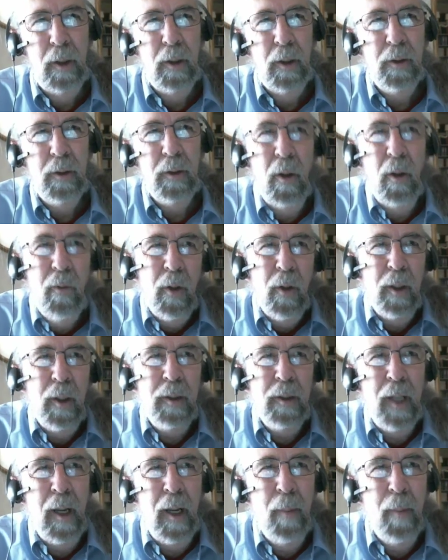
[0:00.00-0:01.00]
So, for
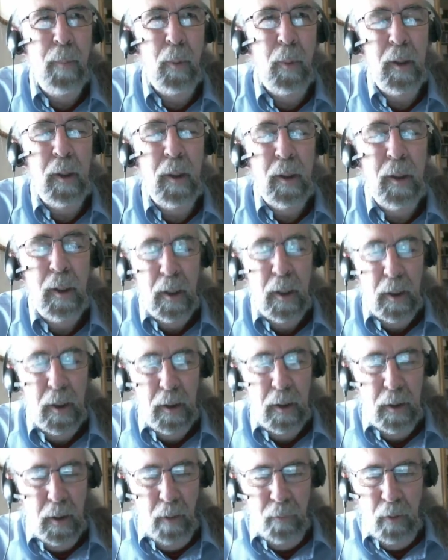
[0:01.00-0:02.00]
example,
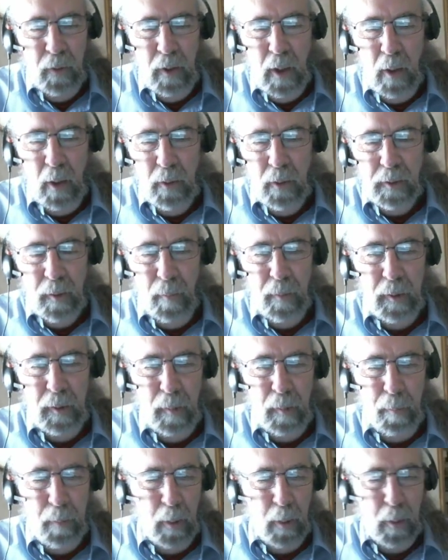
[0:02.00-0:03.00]
if you know something's
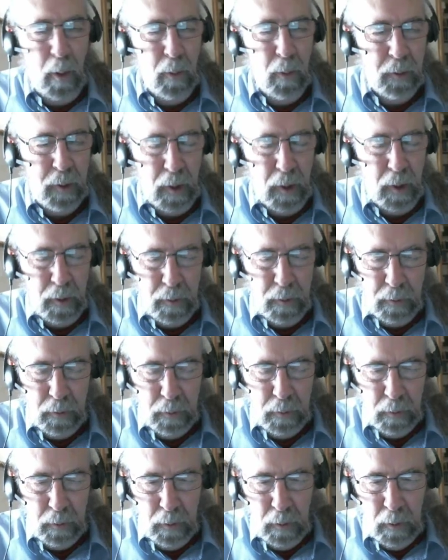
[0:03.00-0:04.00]
a process,
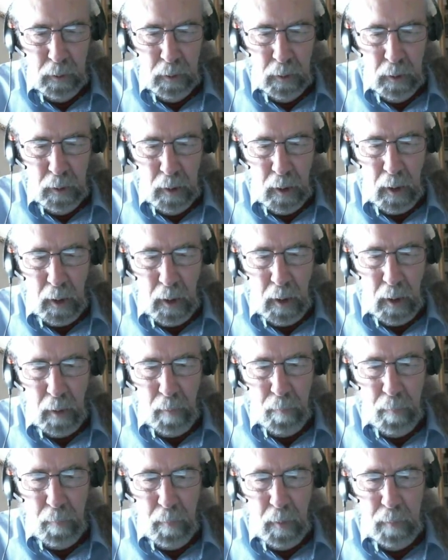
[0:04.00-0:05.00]

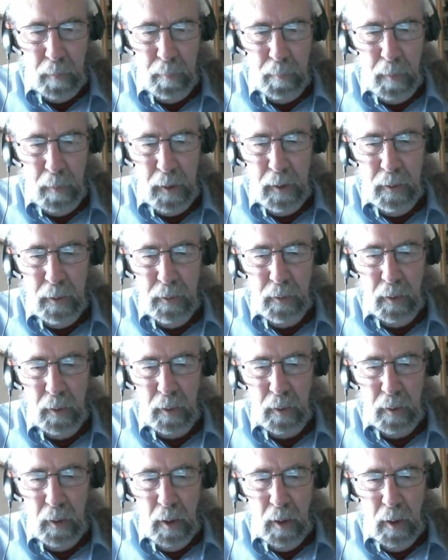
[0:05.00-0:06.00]
it means that
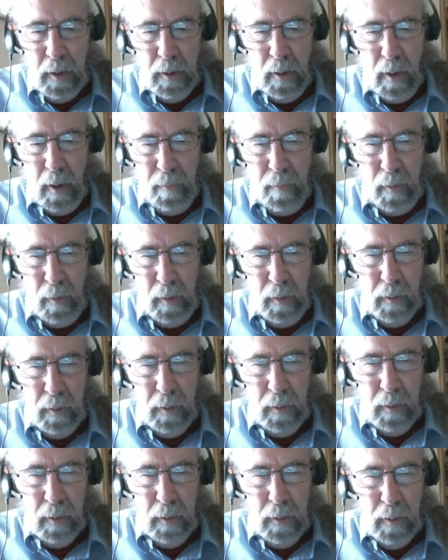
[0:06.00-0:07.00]
you have a
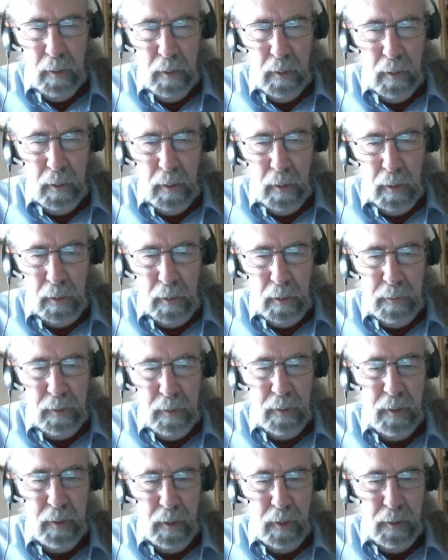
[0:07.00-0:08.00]

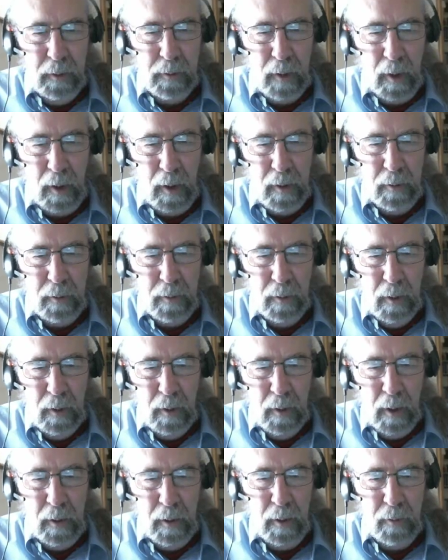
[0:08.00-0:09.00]
existing state,
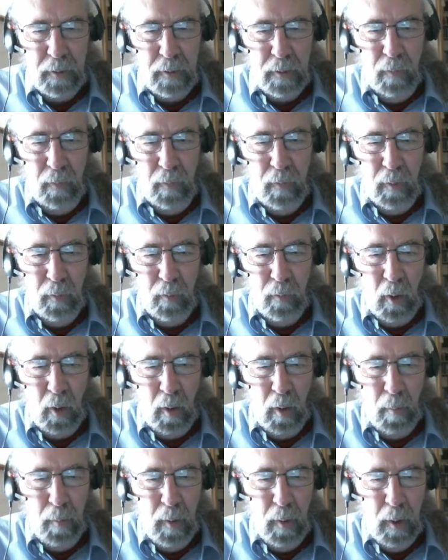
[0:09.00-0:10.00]
and that's different
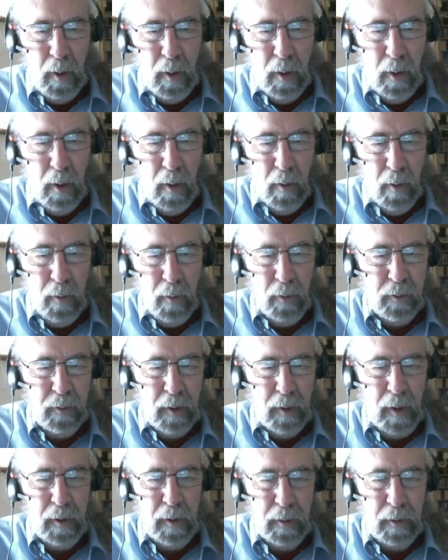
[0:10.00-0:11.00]
from the
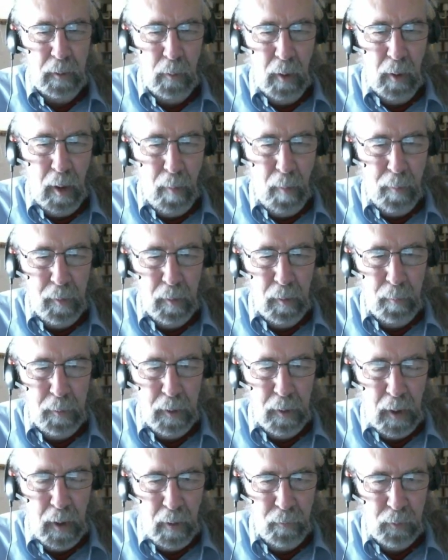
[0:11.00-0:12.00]
state that will happen a bit
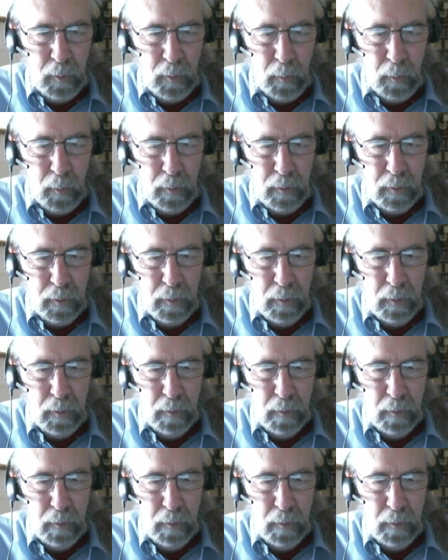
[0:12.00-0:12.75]
afterwards.